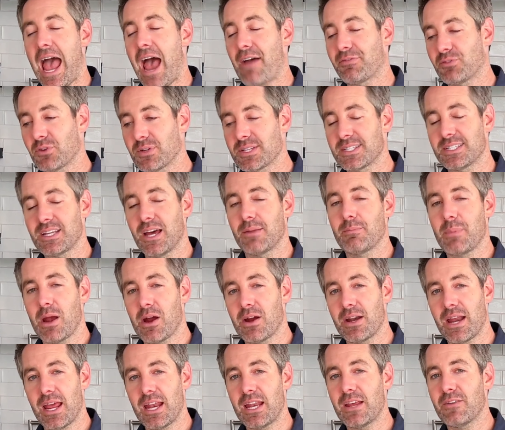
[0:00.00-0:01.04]
after it's done
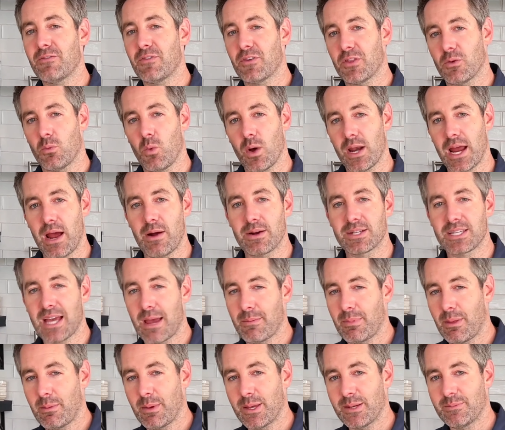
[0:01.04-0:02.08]
marinating for the one hour
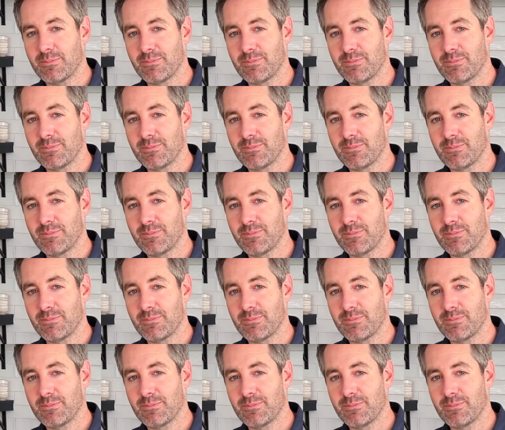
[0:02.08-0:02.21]
time limit.